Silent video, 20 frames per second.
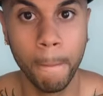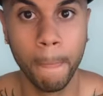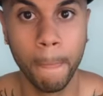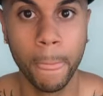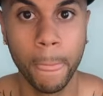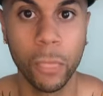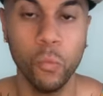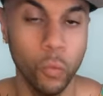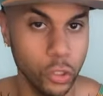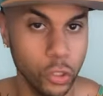
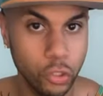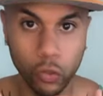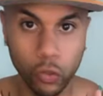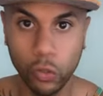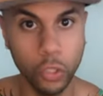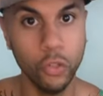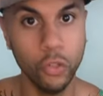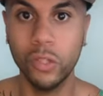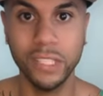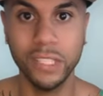Which you can
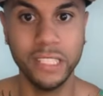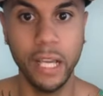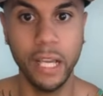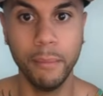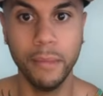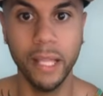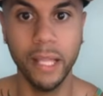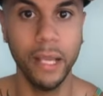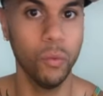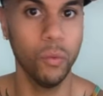do the same
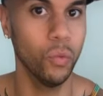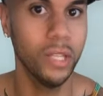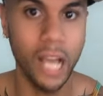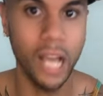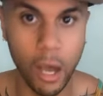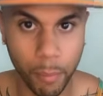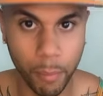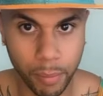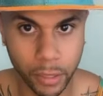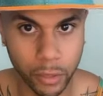thing without
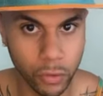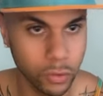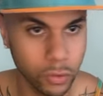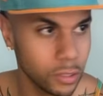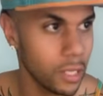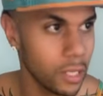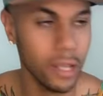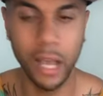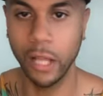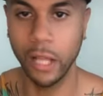pills.
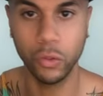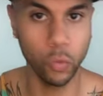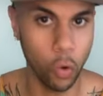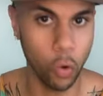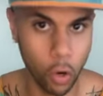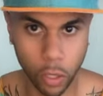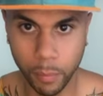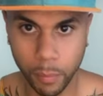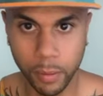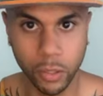I threw all the
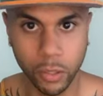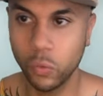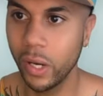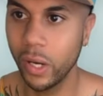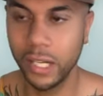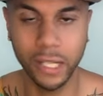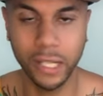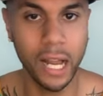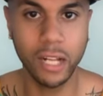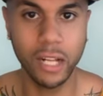pills away the
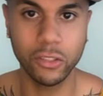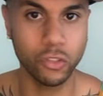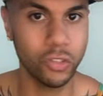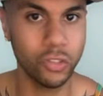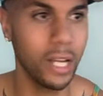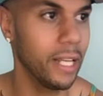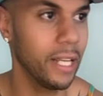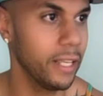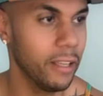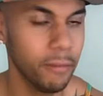doctor tried to
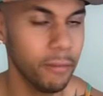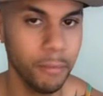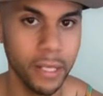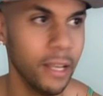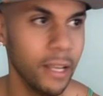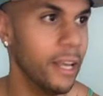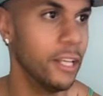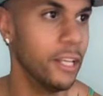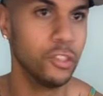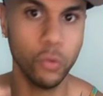give me.
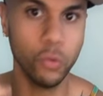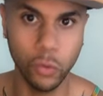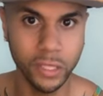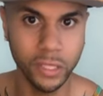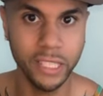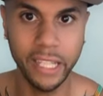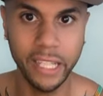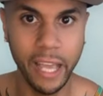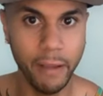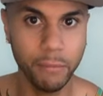As soon as he
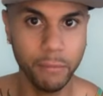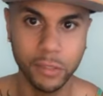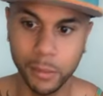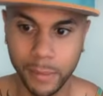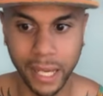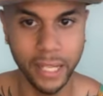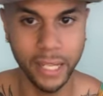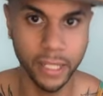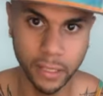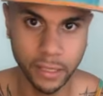gave them to me, I
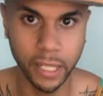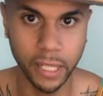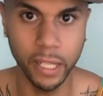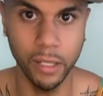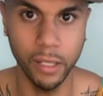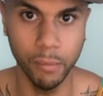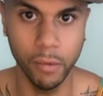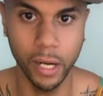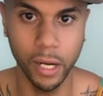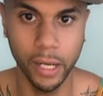didn't take them,
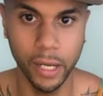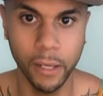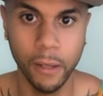right?